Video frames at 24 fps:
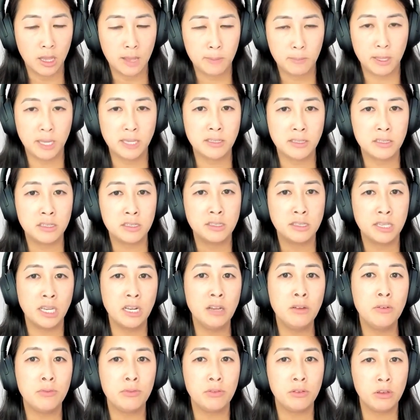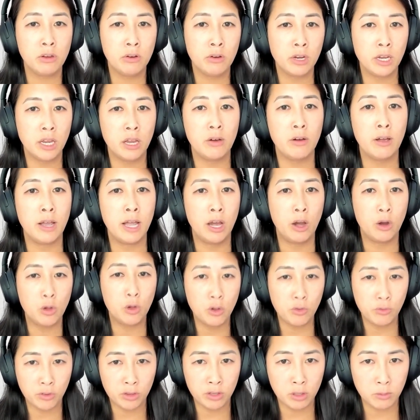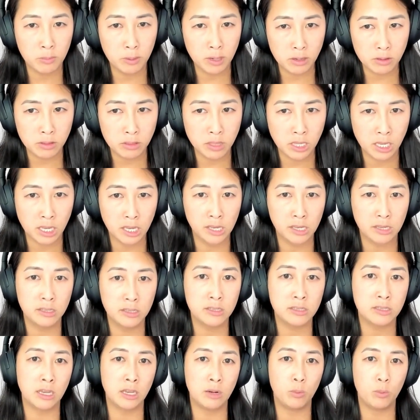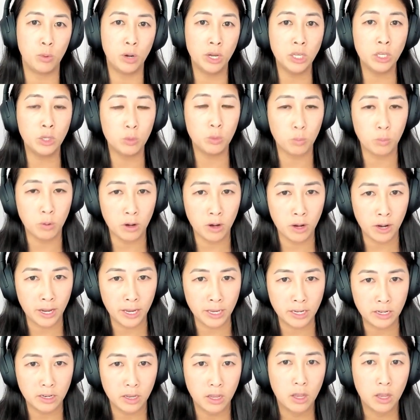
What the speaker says: Because instead of figuring out how you feel about things and what you want